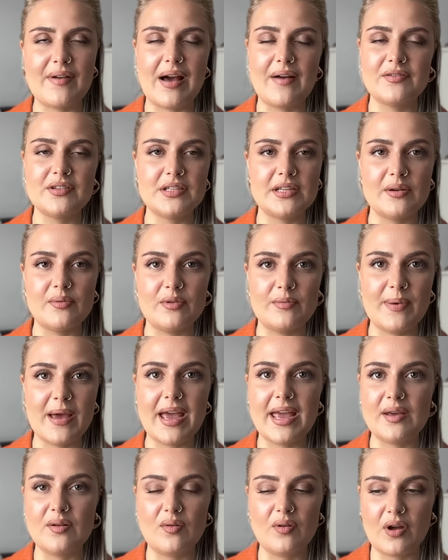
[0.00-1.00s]
have to deal with
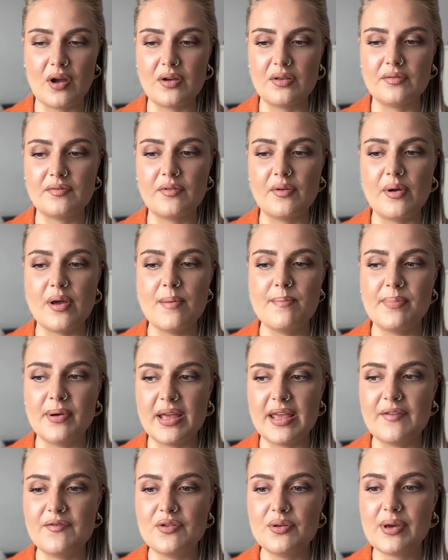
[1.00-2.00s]
pain or go through it, but
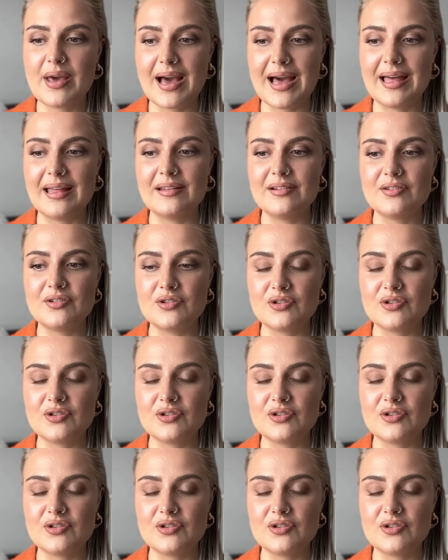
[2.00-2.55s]
if you can,